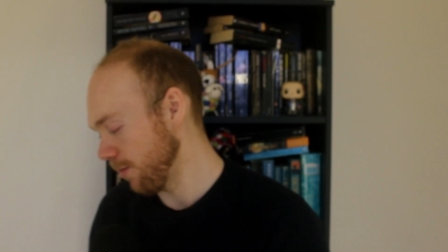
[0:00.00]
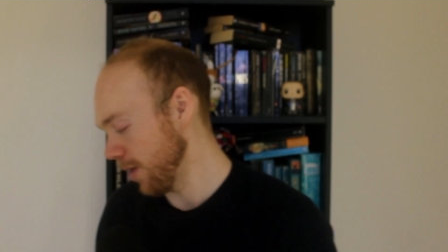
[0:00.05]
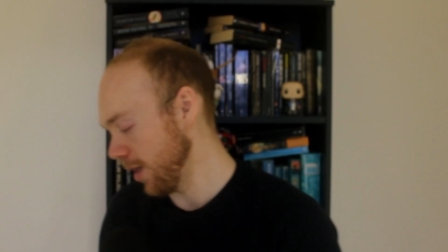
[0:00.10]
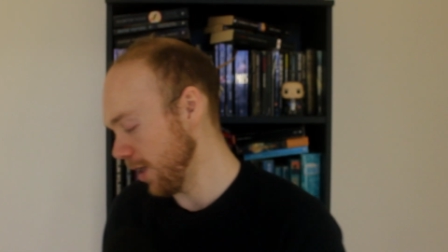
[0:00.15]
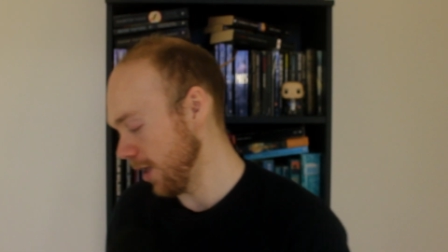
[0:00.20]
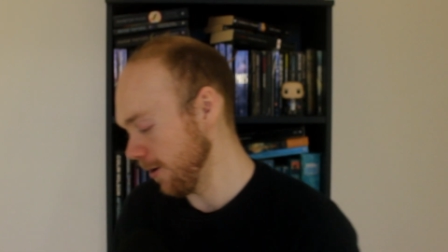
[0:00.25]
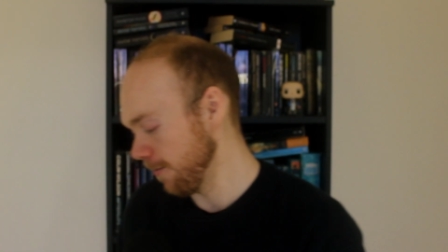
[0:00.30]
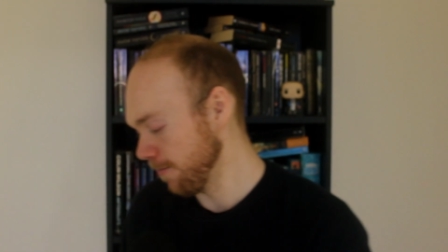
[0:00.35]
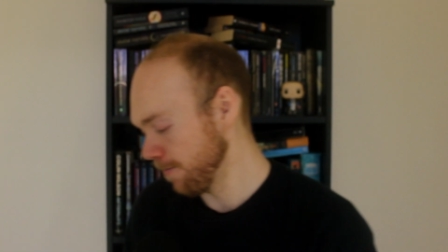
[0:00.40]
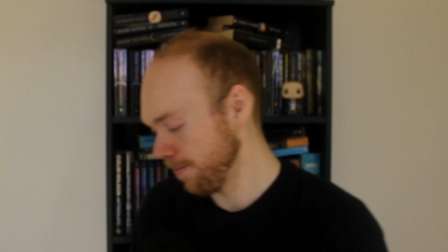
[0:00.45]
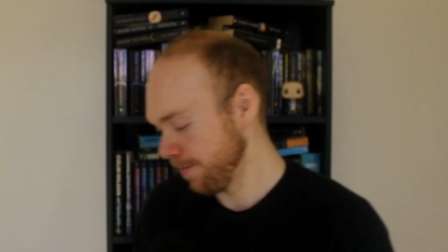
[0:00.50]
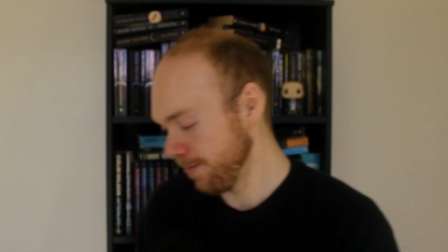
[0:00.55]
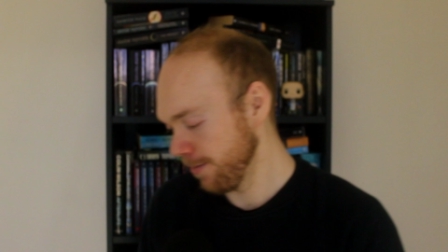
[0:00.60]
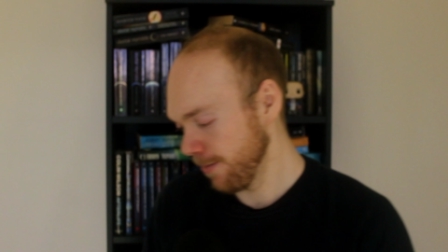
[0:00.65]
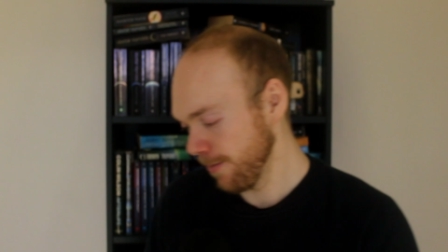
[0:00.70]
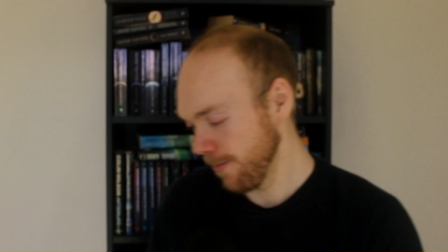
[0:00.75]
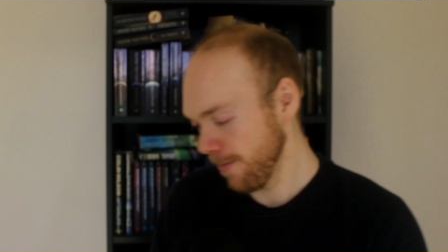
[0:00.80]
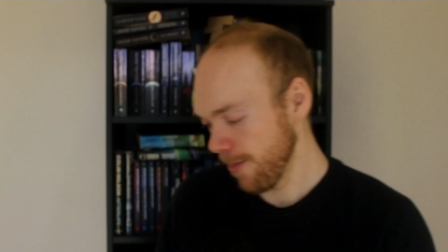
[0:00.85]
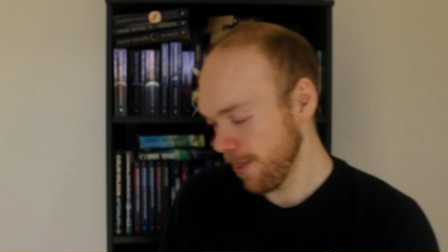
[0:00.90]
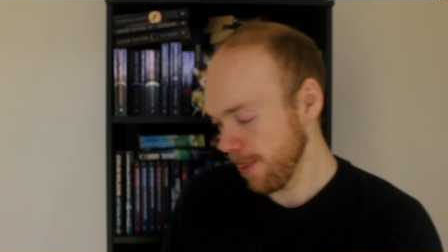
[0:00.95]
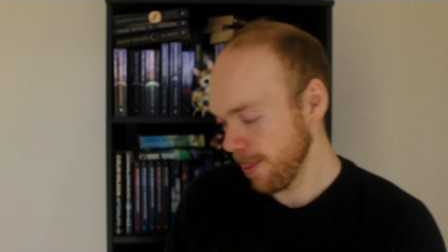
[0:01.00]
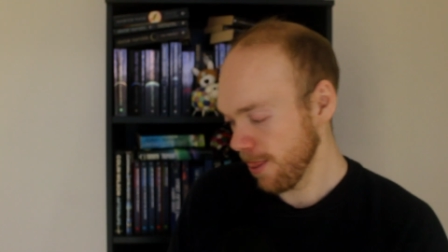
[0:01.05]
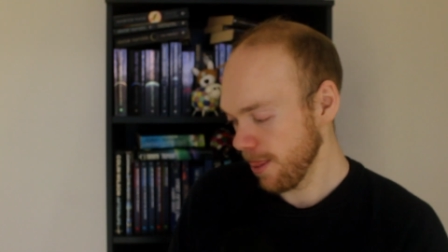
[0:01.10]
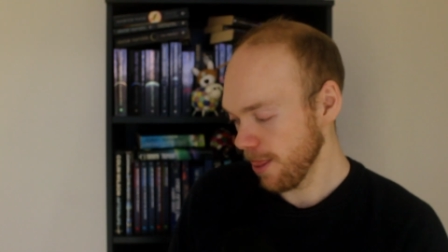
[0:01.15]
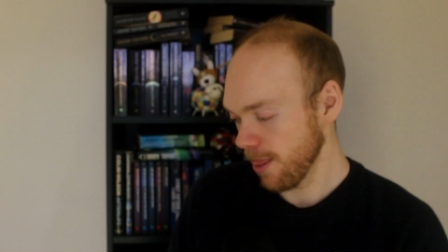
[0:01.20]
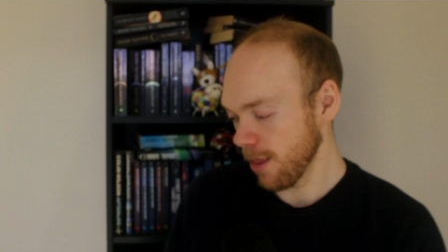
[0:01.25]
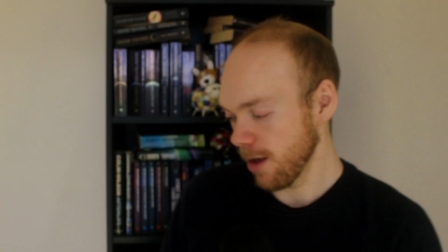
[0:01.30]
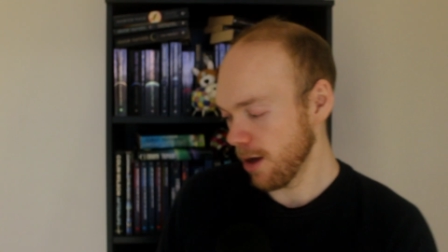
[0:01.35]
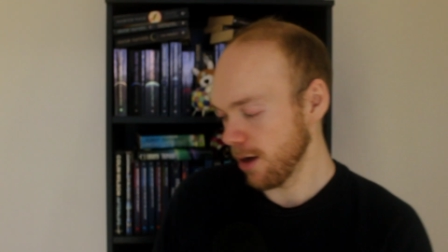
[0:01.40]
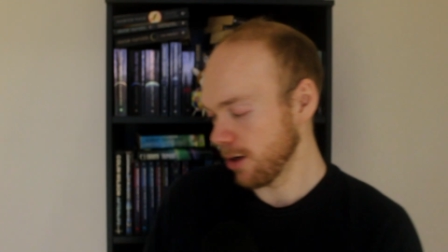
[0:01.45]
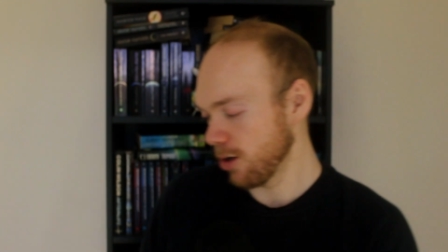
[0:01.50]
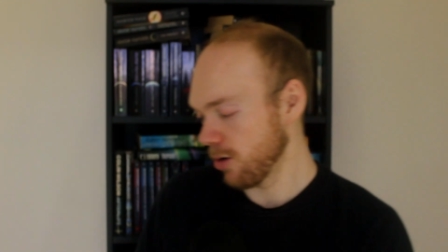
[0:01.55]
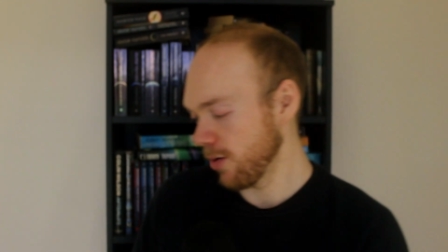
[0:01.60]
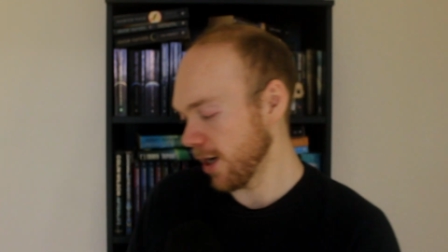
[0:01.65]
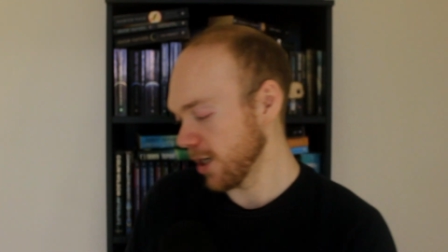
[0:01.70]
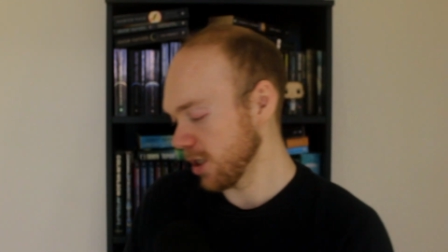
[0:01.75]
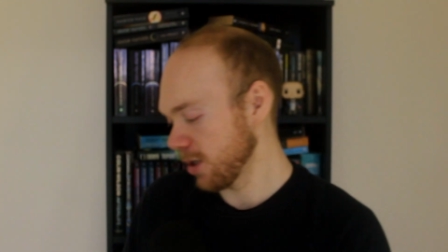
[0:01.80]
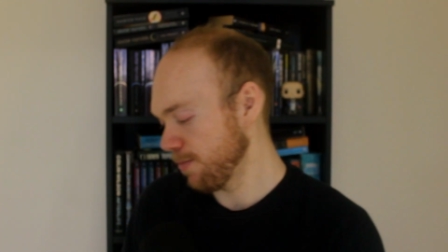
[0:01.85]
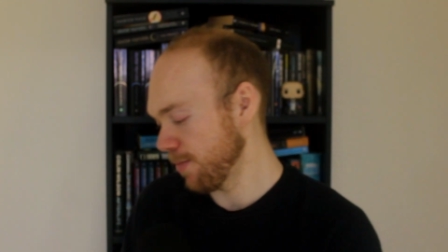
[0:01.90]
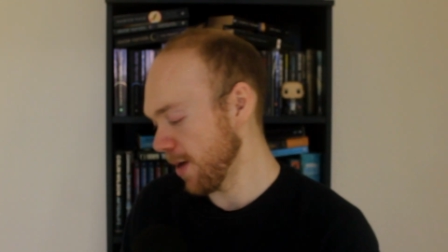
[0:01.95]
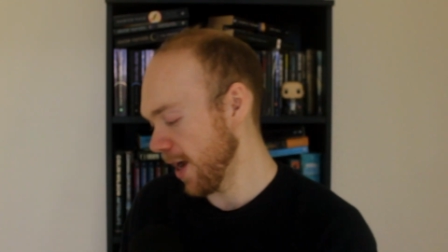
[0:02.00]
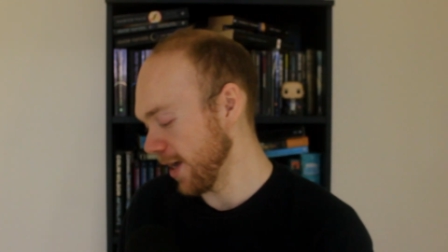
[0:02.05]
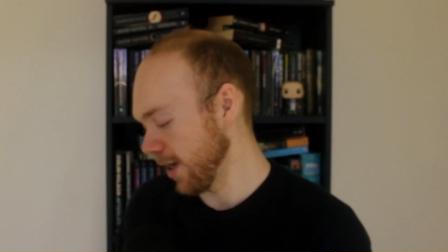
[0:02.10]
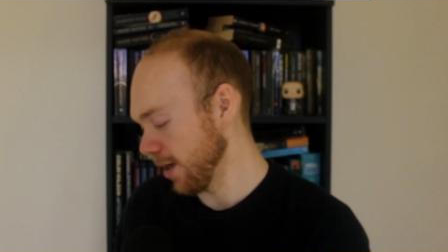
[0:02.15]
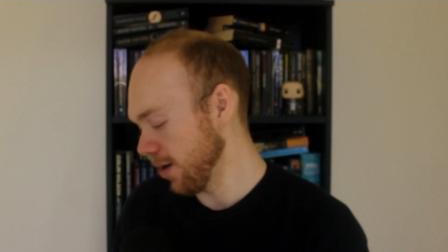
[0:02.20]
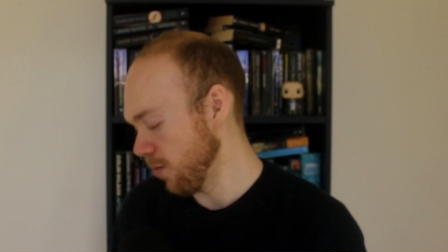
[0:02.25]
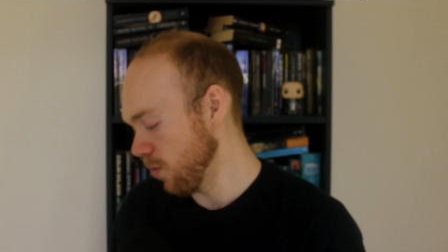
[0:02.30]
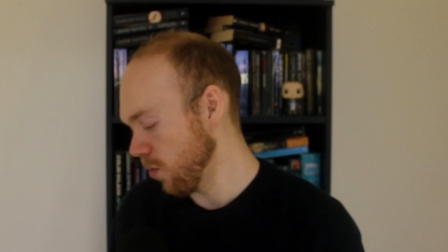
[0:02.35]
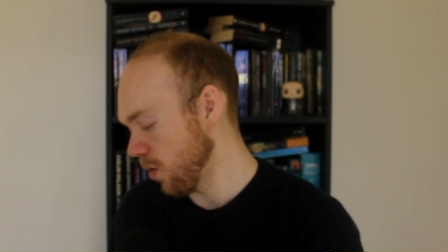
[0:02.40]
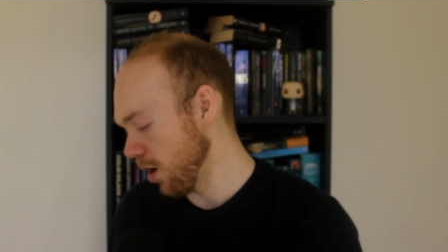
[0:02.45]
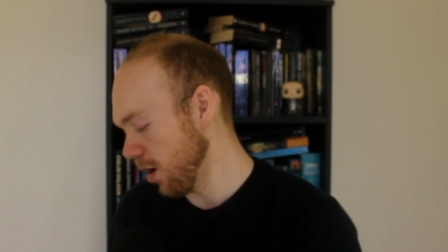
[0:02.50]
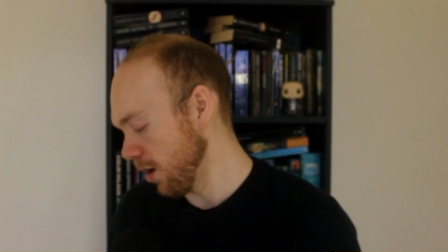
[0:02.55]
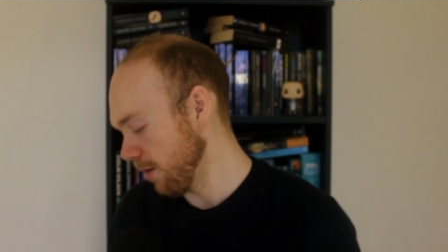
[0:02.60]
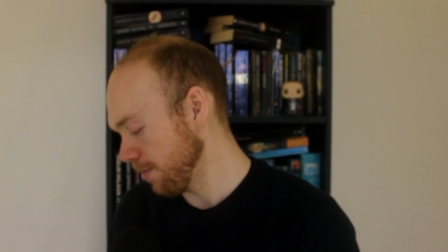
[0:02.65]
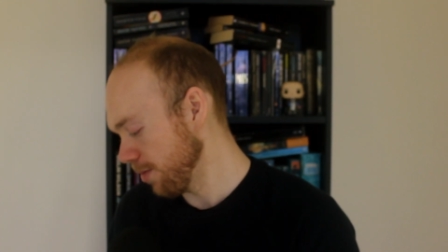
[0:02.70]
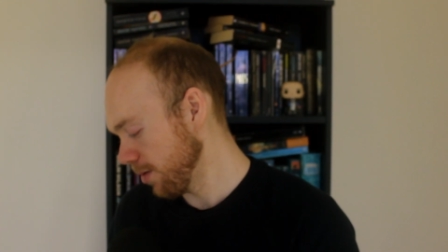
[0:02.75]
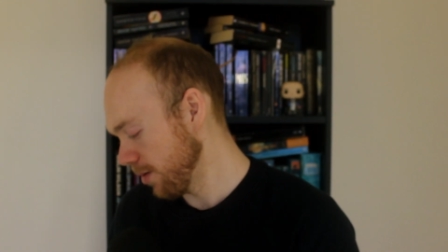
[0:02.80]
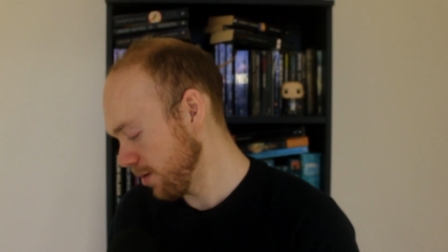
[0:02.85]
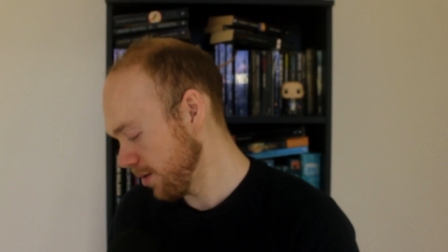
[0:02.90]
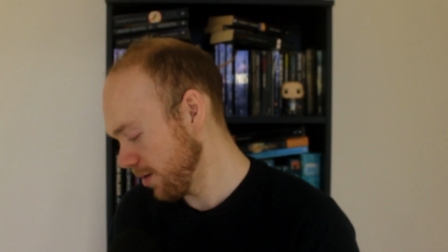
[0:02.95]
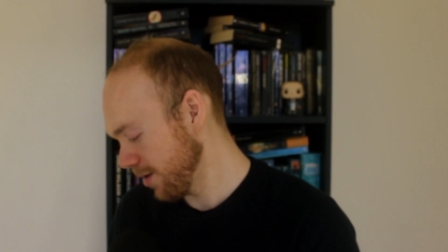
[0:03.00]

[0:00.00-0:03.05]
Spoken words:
be a crash, bang, and a wallop.